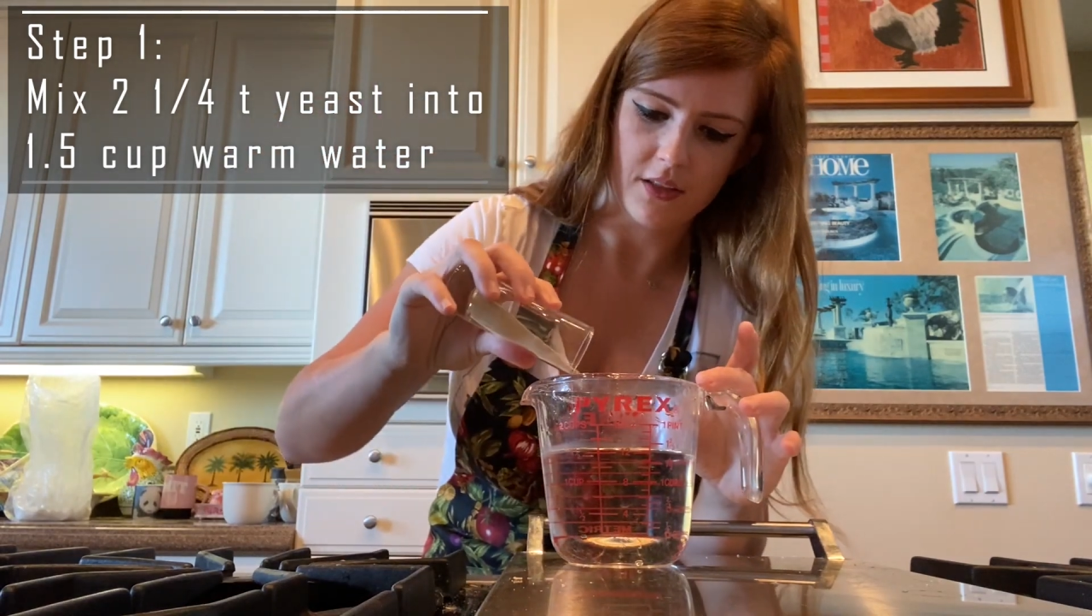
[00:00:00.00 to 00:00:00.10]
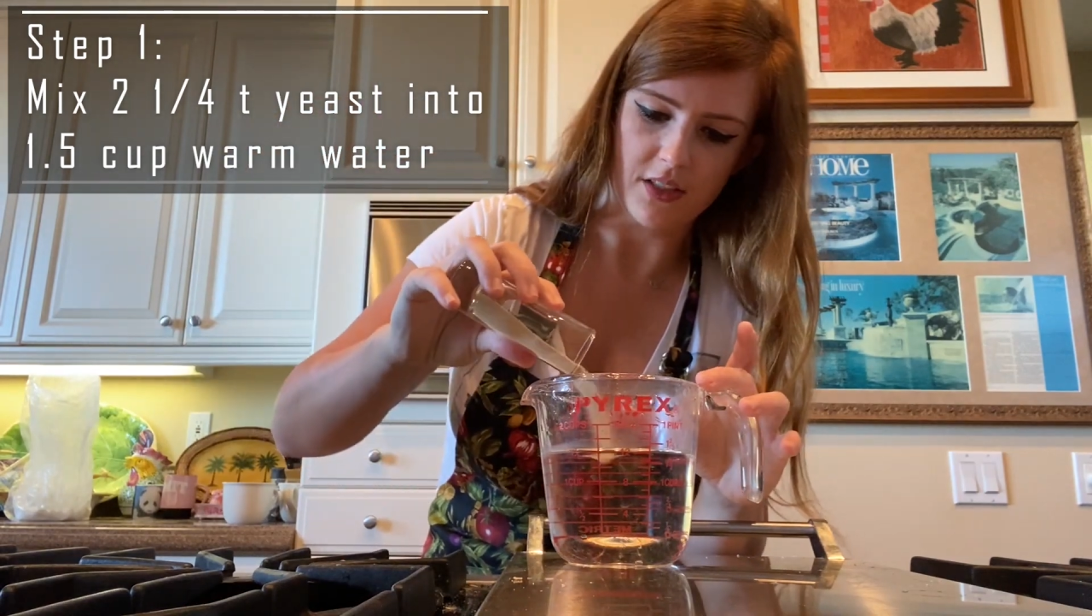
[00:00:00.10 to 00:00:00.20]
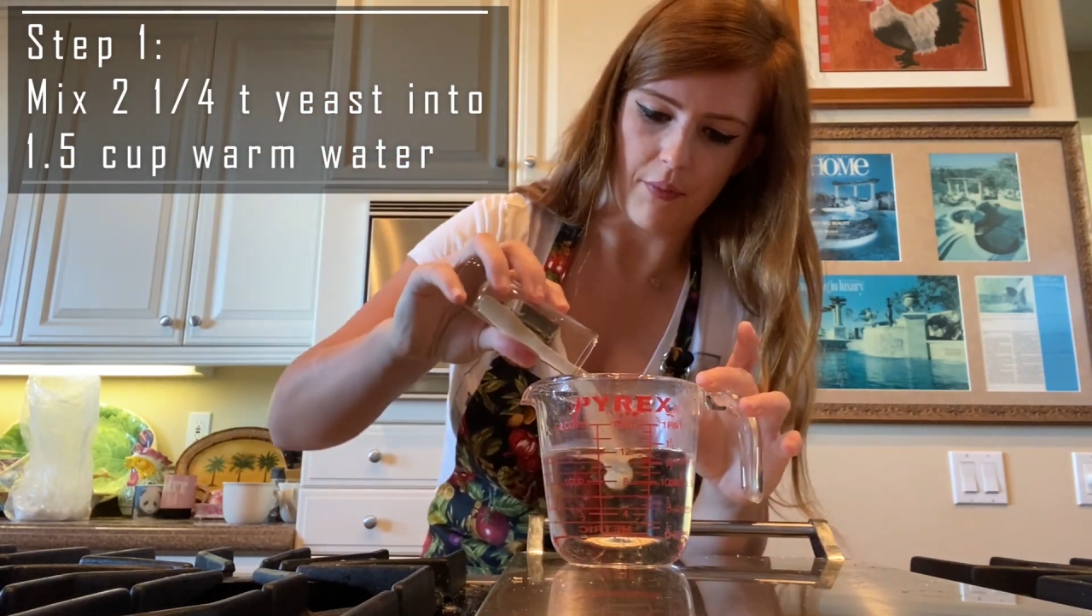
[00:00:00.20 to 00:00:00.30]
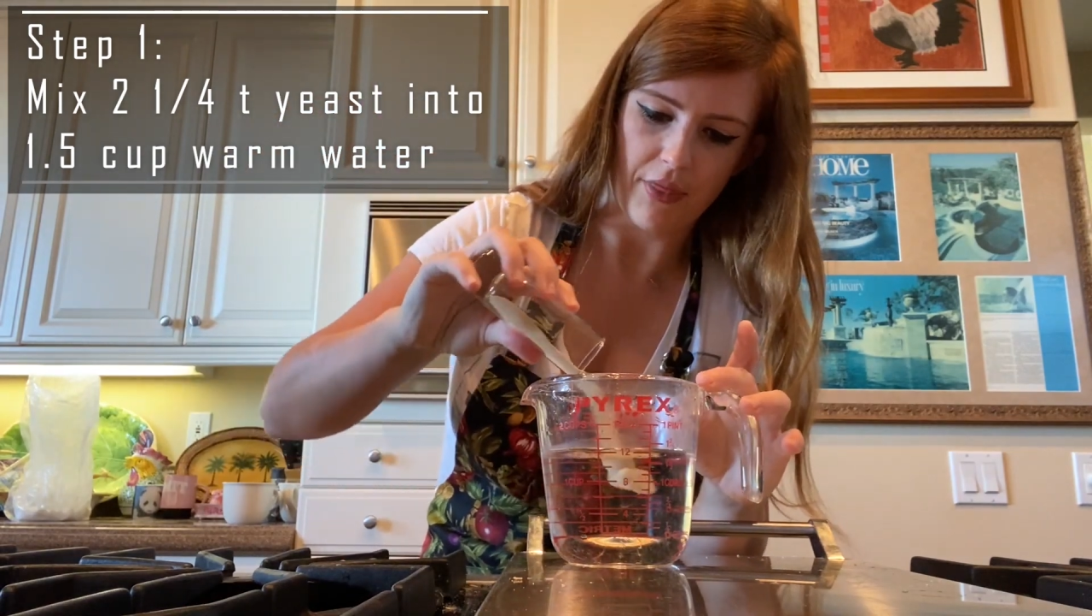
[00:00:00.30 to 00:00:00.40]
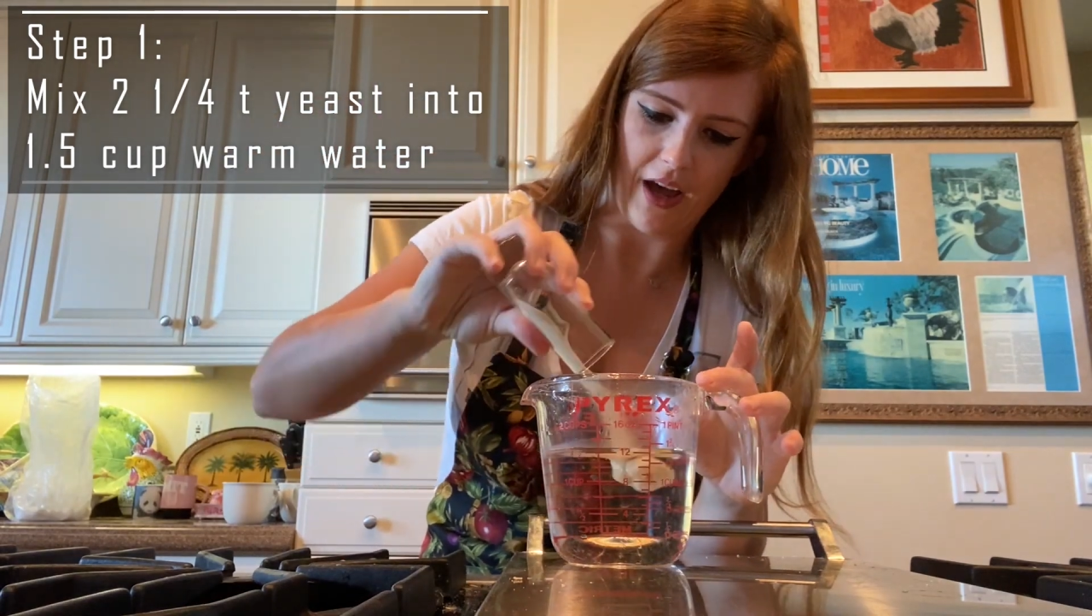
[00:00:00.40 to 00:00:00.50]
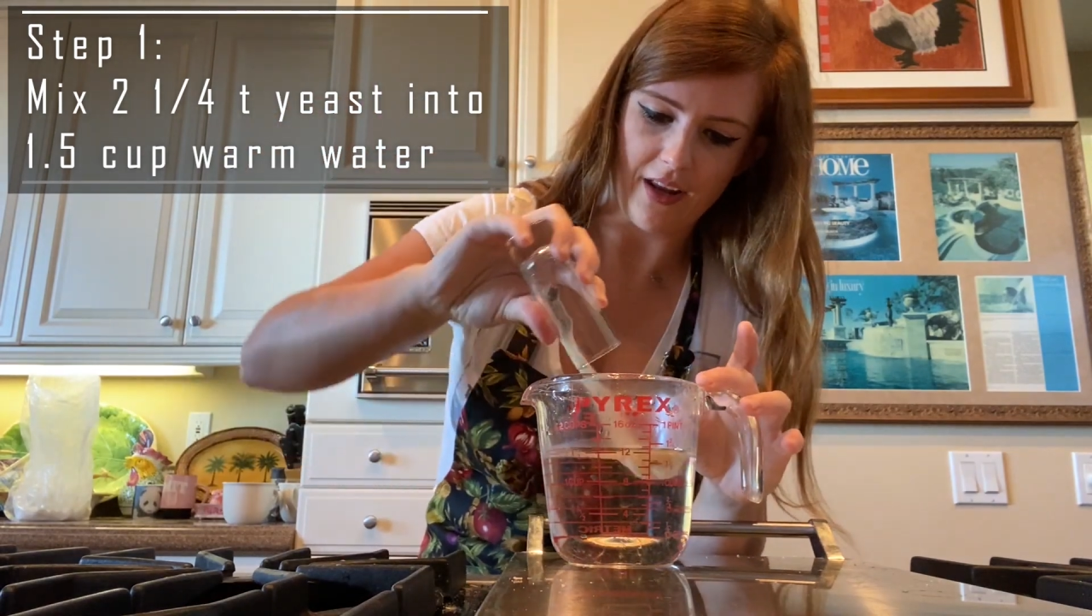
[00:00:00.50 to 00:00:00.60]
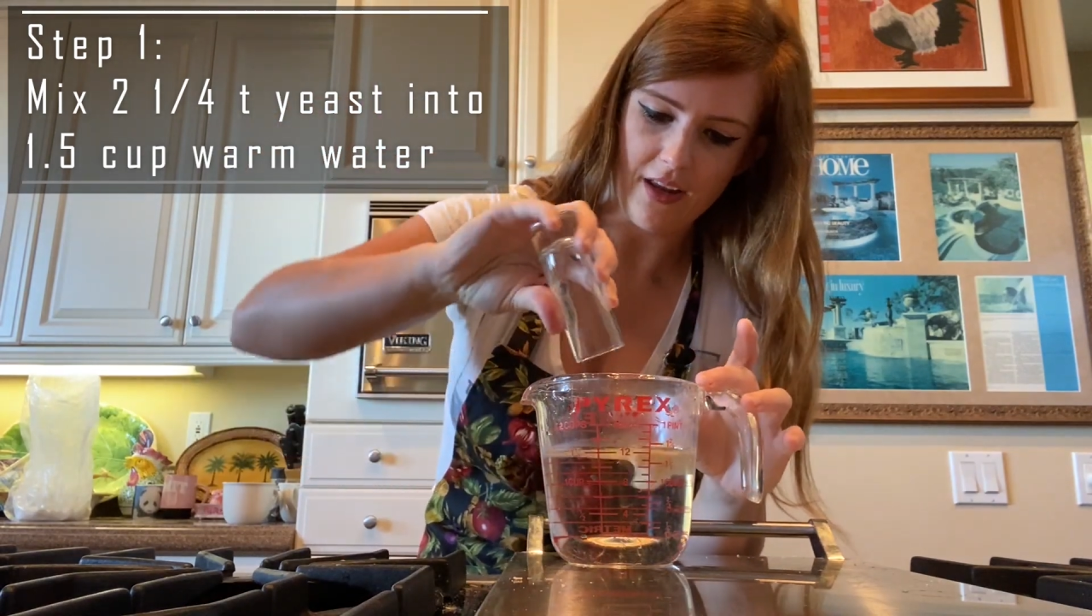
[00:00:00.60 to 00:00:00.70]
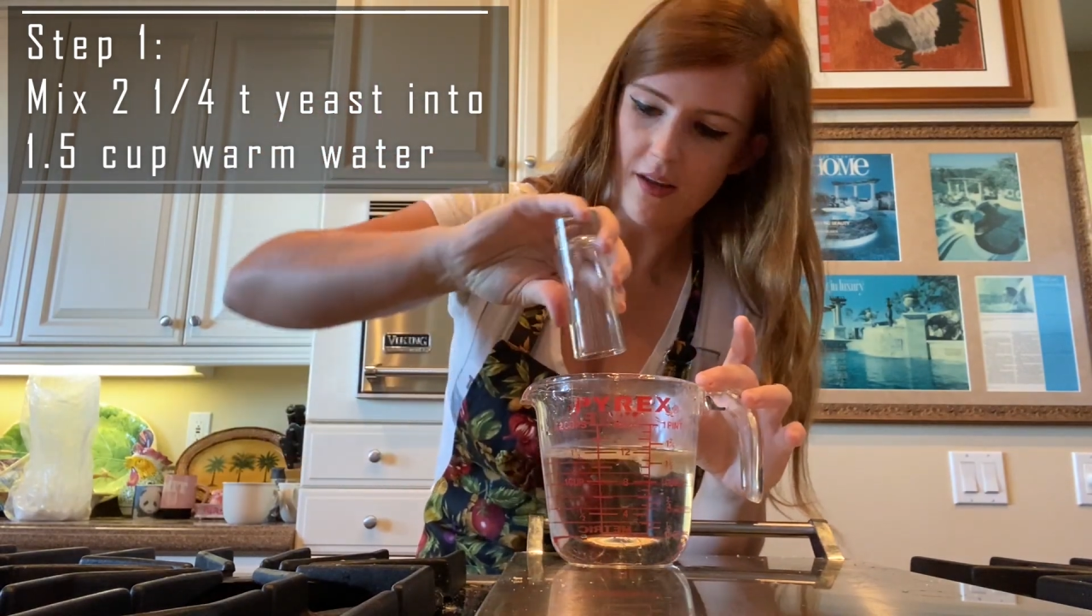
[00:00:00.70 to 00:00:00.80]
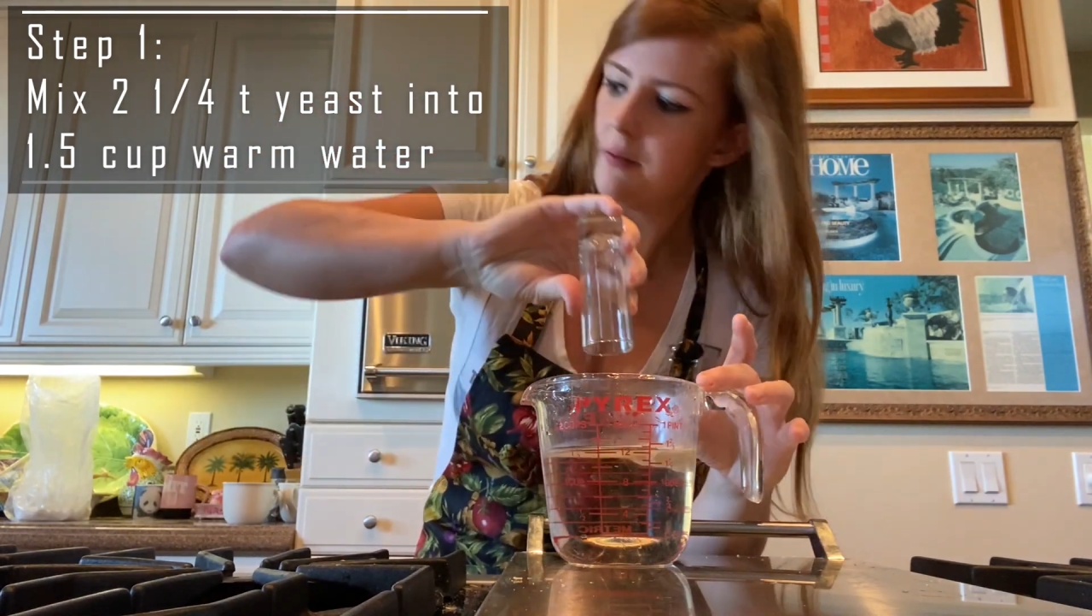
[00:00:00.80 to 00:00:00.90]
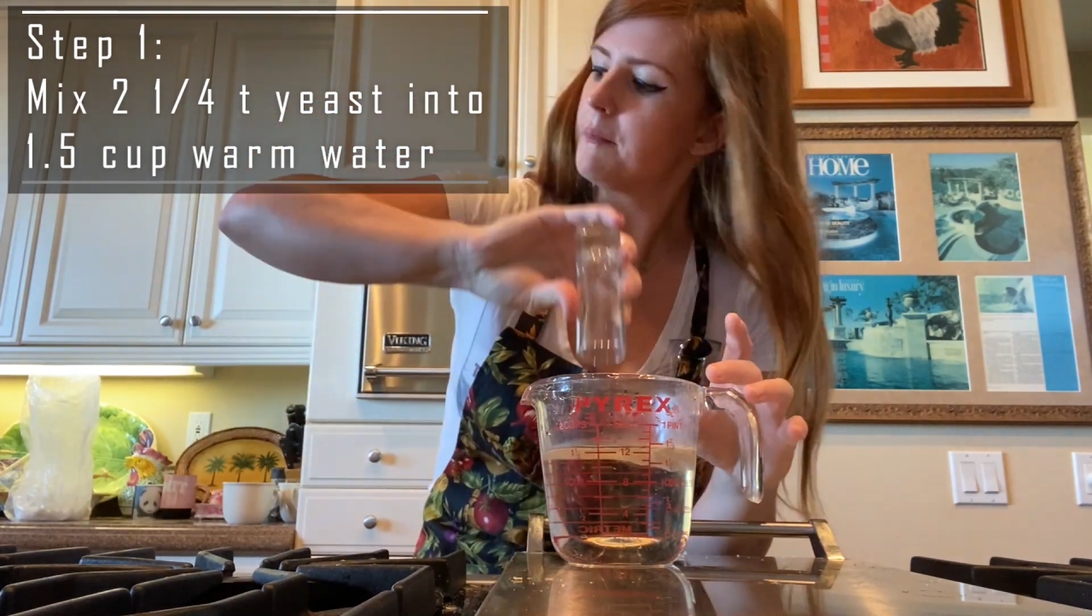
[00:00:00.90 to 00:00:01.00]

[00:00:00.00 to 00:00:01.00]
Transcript: Dump that in.